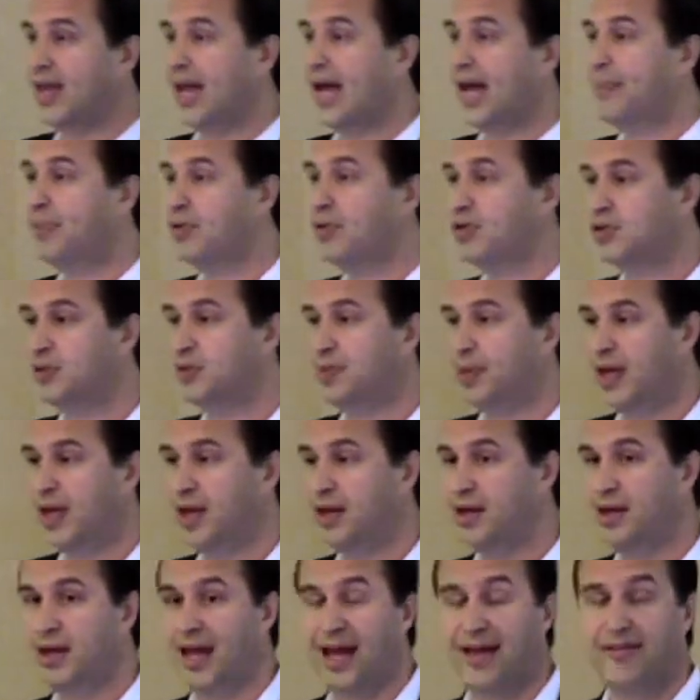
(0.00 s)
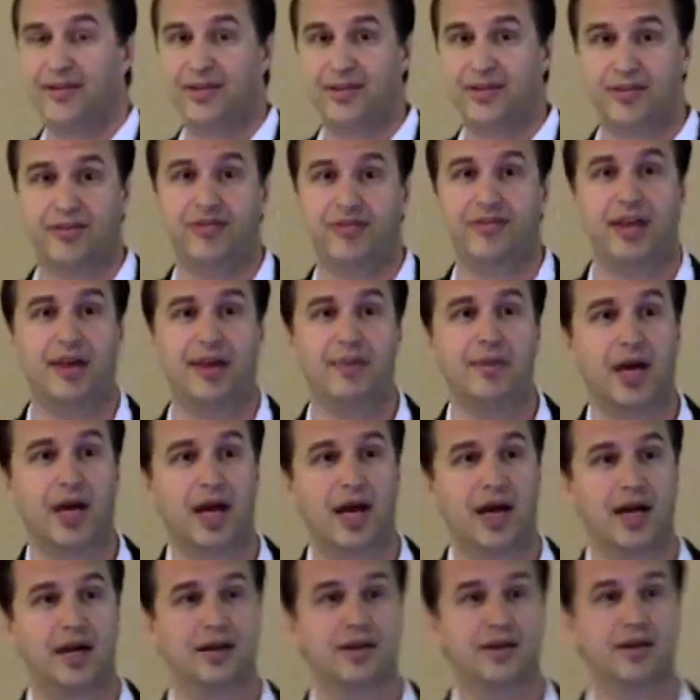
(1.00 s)
the capital spend and having the same
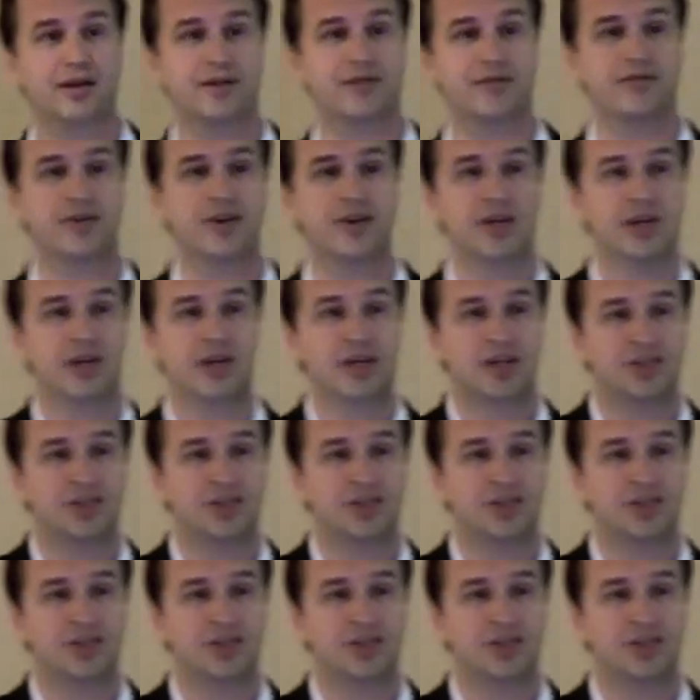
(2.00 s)
kind of